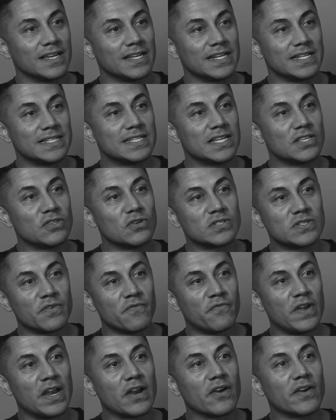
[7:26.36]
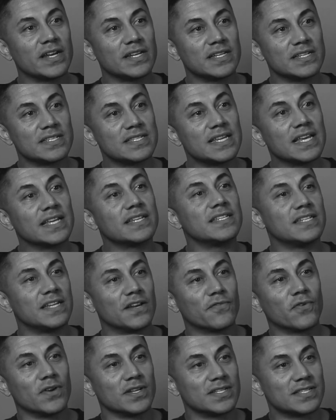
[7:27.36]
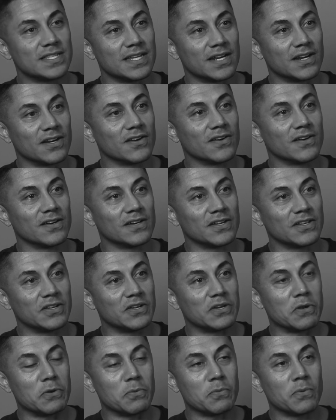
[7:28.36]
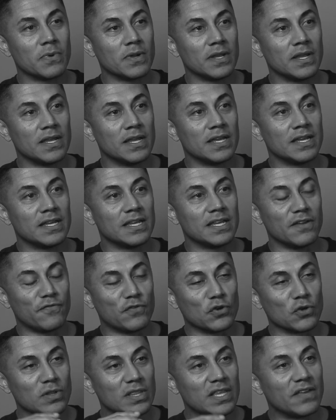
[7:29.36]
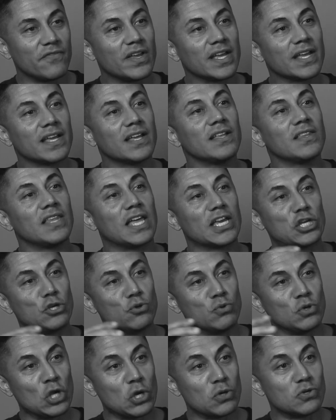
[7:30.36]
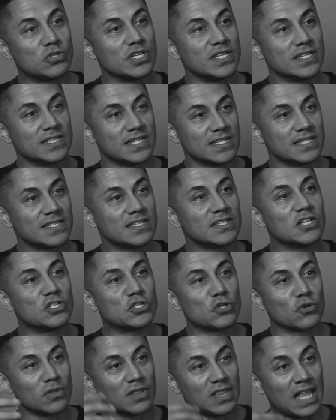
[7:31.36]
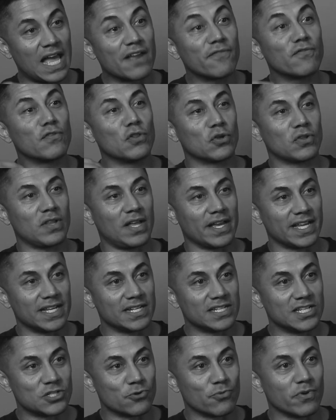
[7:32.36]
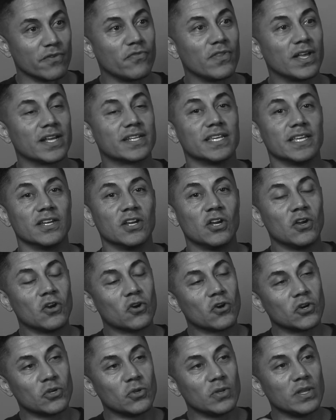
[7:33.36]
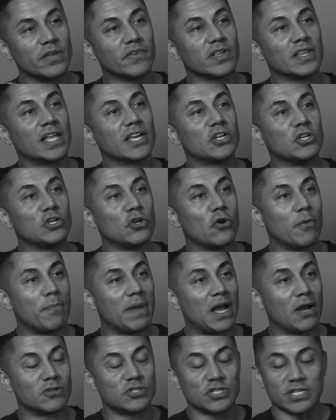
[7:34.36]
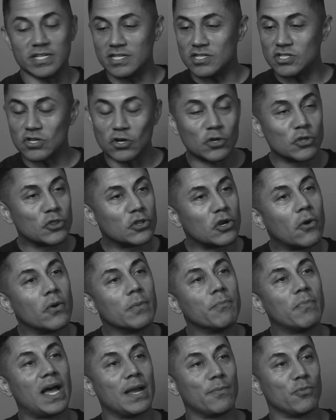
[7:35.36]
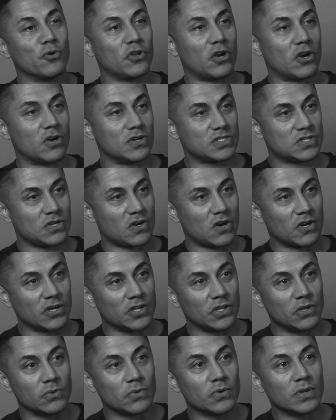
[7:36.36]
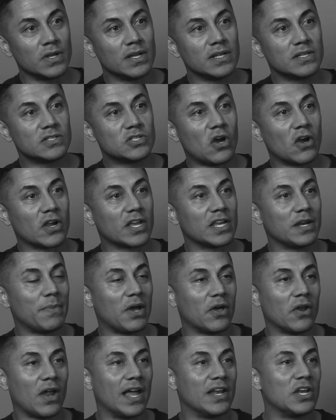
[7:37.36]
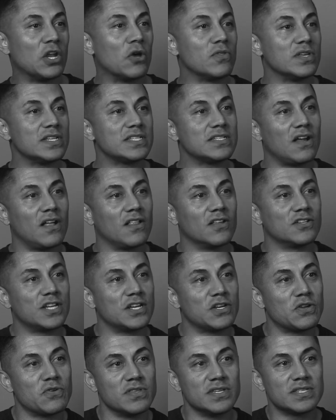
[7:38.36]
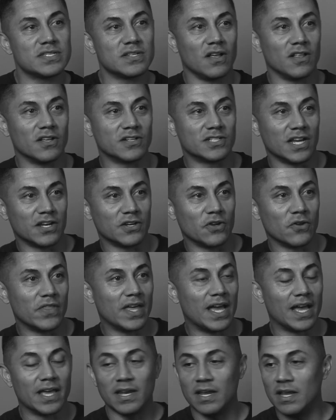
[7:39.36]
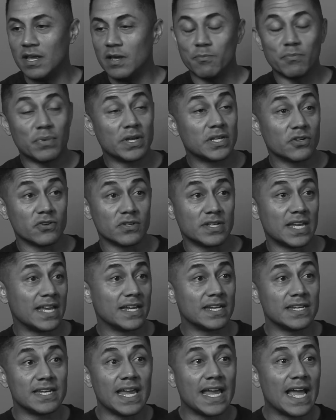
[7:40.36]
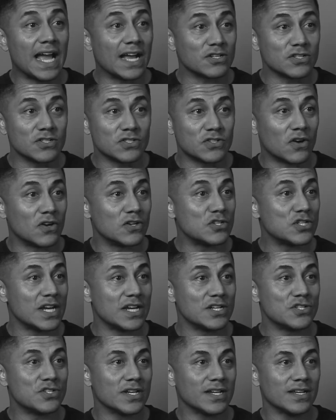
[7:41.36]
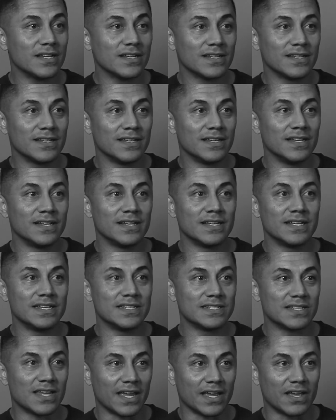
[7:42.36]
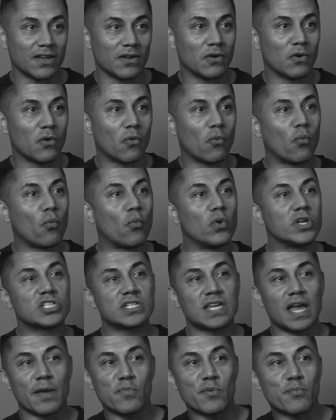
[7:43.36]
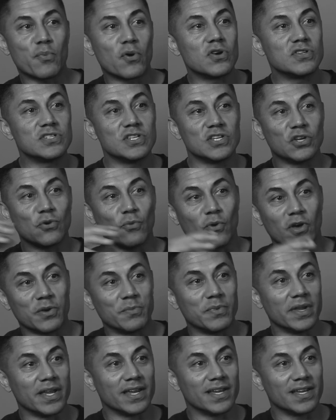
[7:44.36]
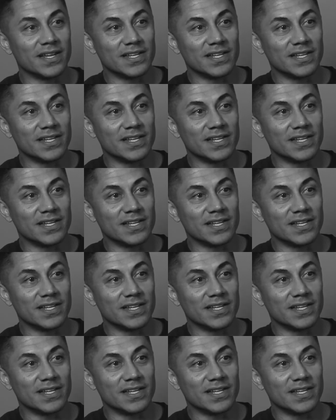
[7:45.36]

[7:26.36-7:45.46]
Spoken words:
And he said, there's a very distinct difference there, you know. If you're living like you know Jesus, does your life look like it? Does it reflect it? Are you living like you know about Jesus? Are you throwing Bible darts? Are you talking about, I know this knowledge, I know this knowledge, I know that, but your day-to-day actions aren't changing? He's like, which type of person do you want to be?